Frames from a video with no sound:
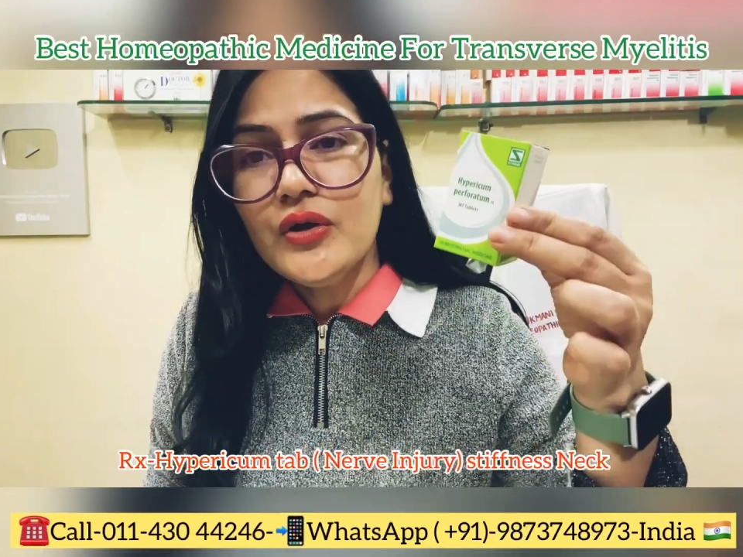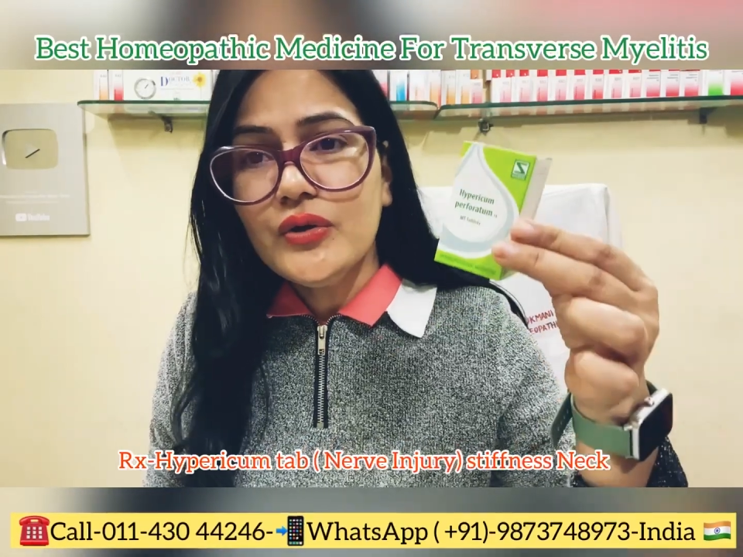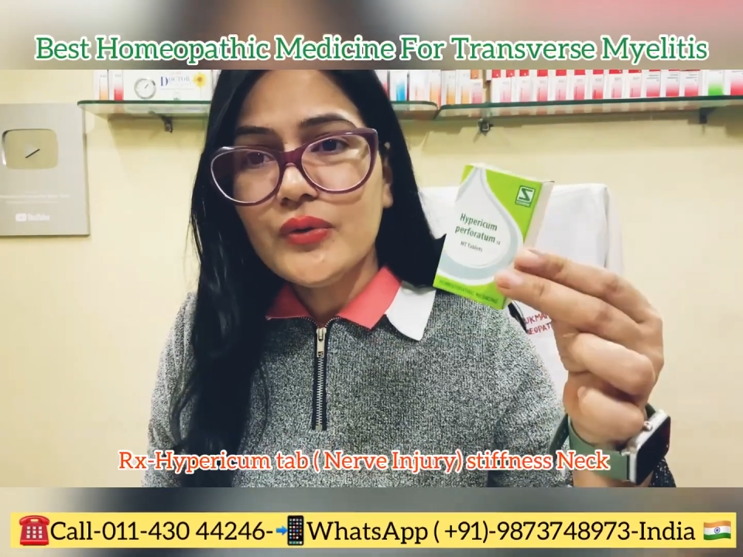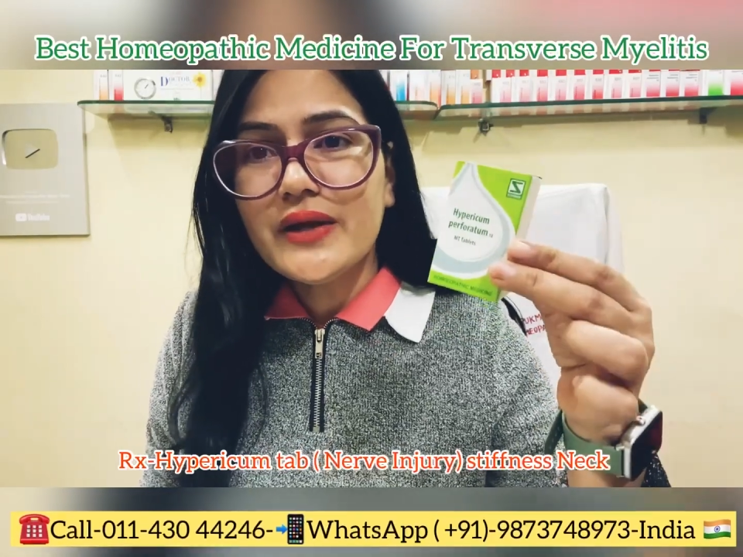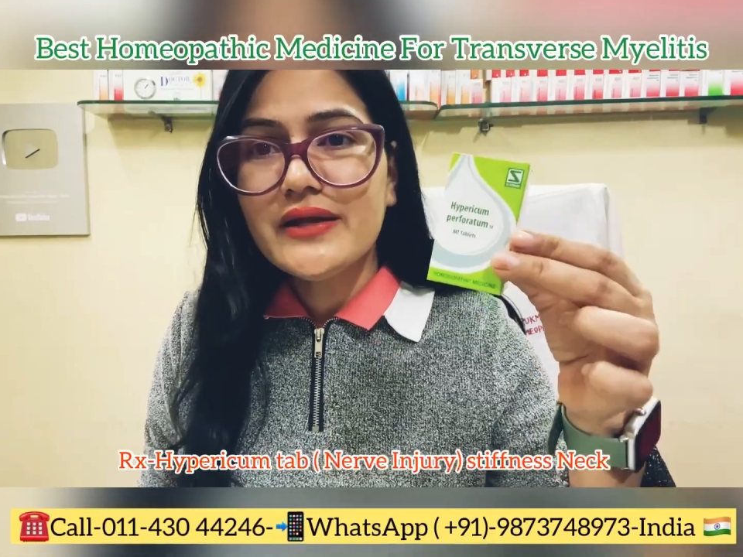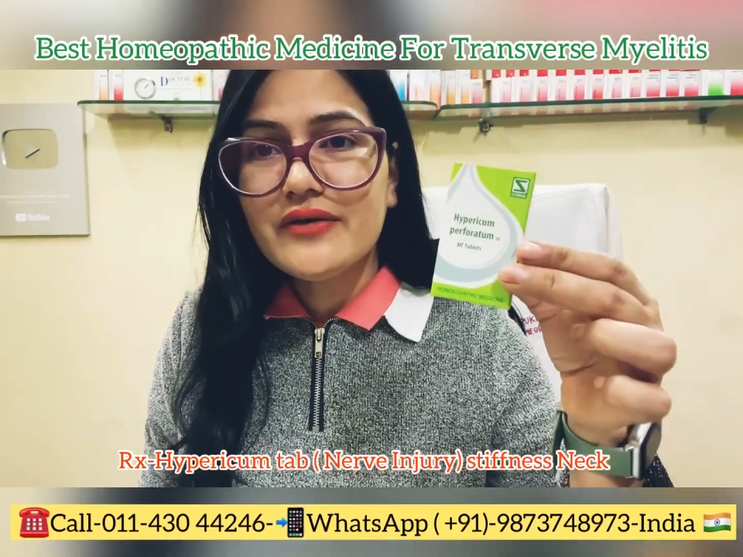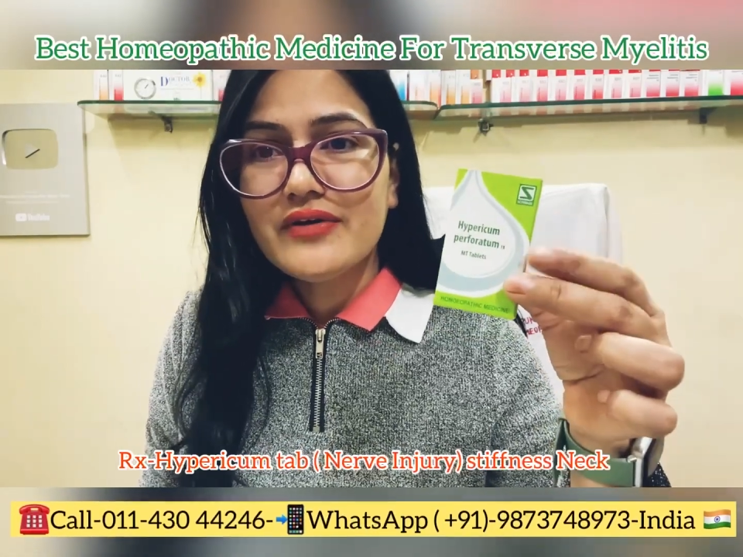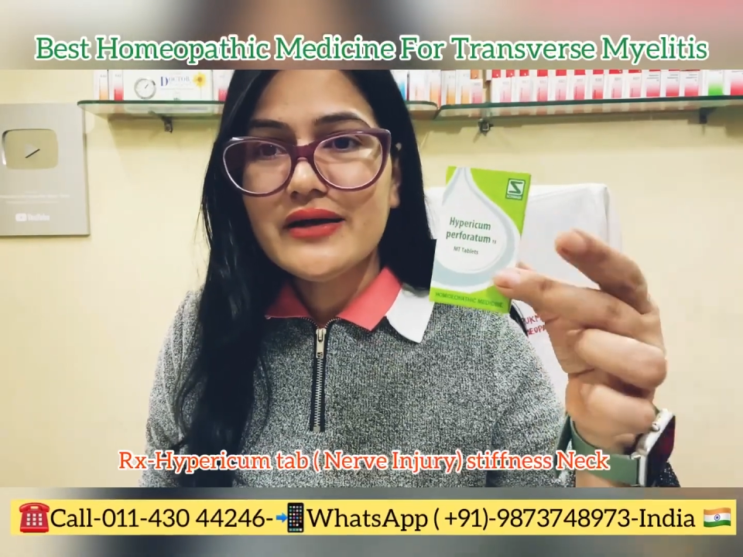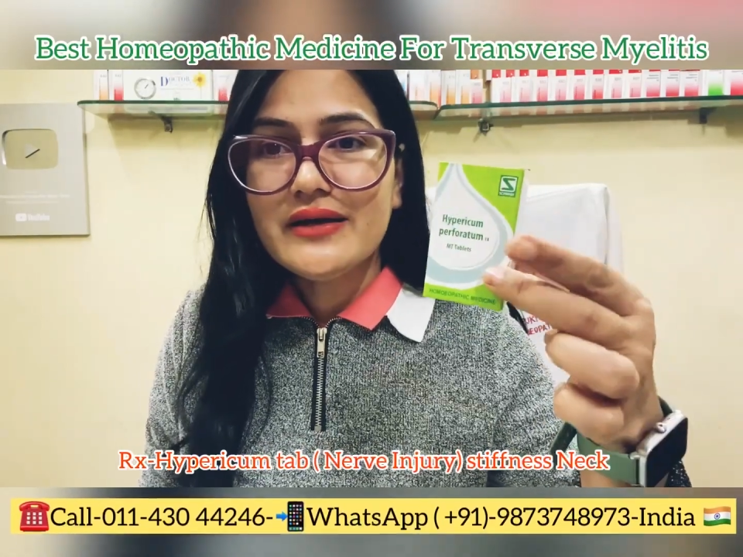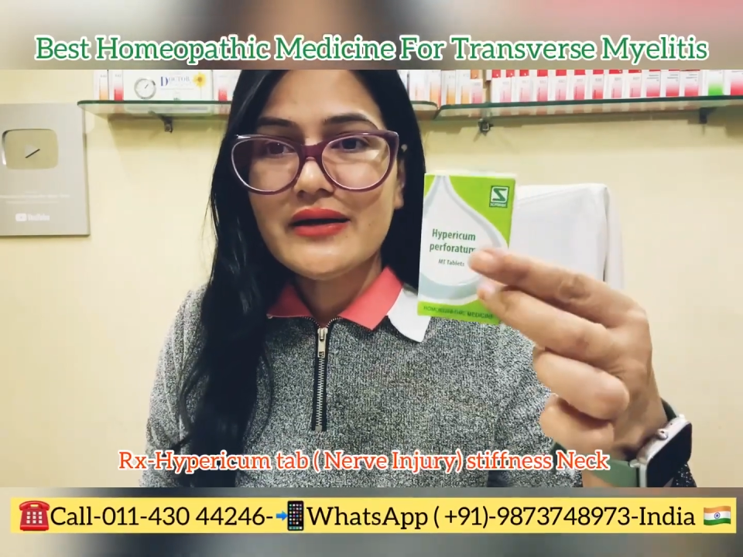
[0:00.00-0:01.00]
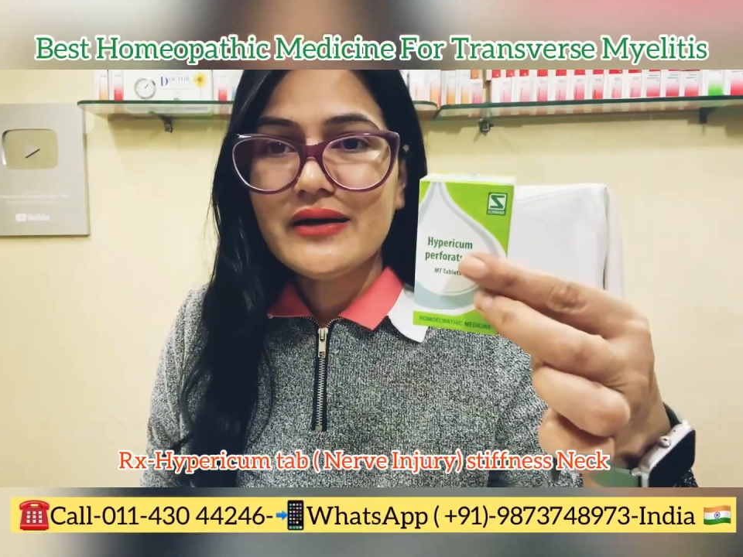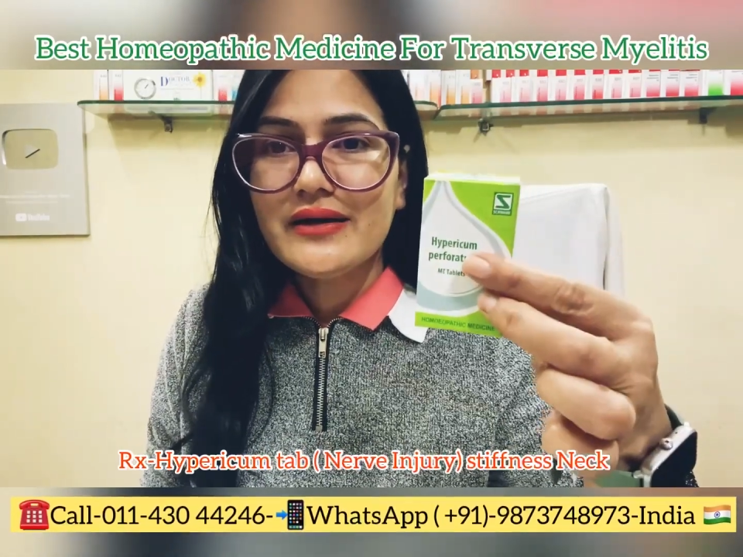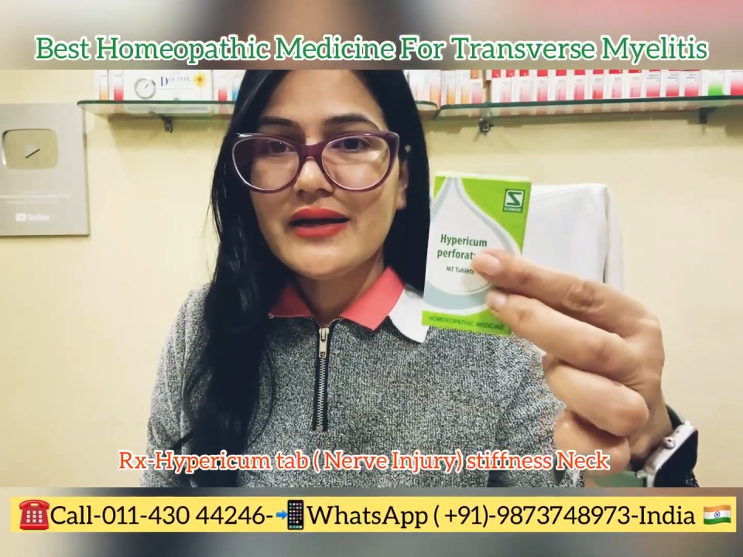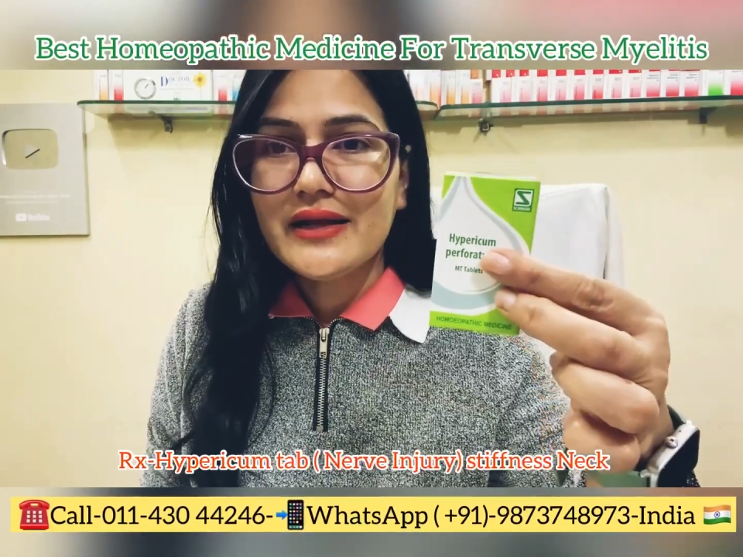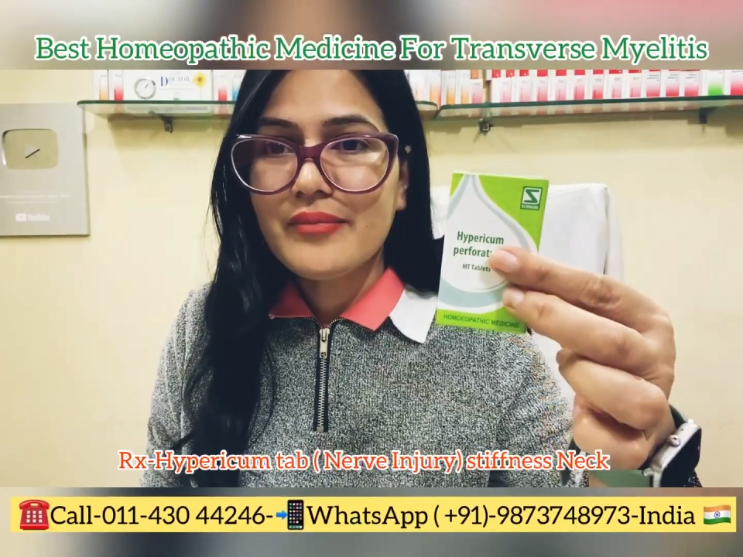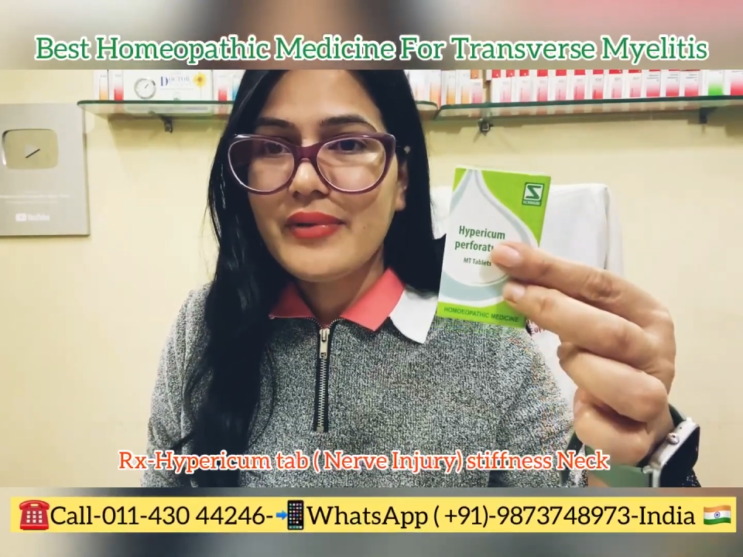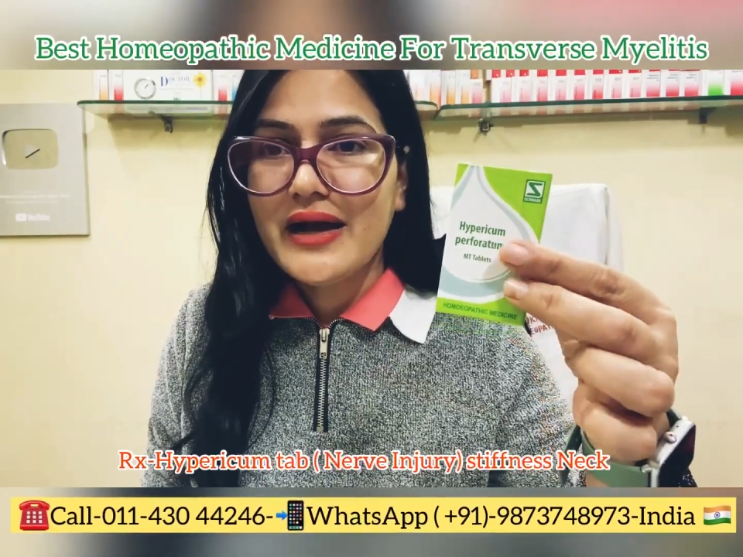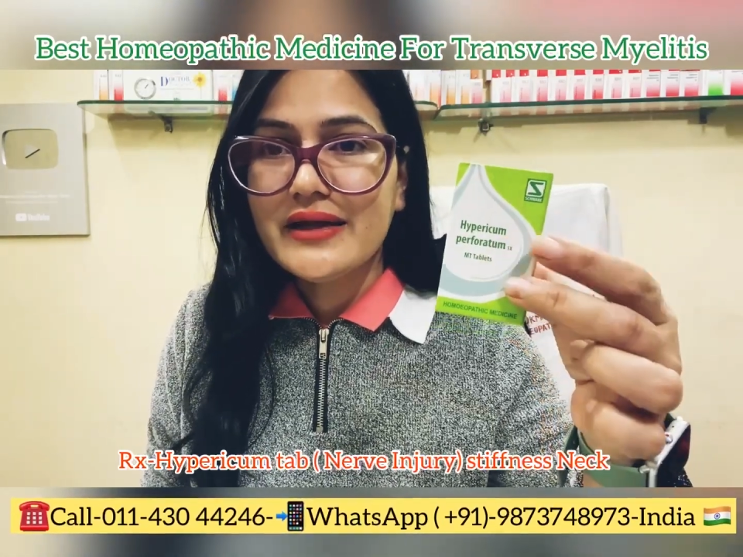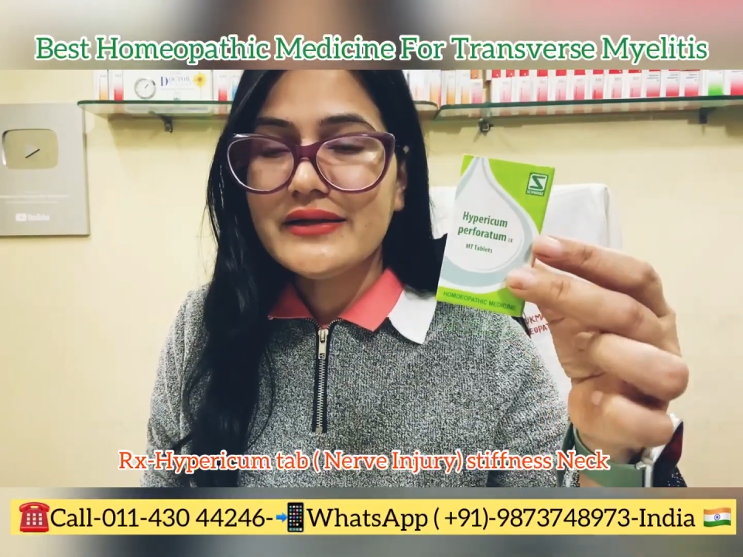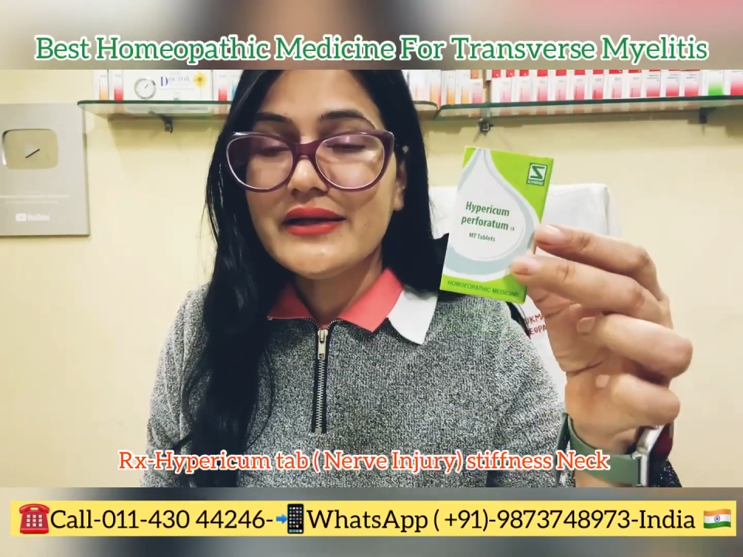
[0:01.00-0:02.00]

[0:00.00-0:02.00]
You can even like buy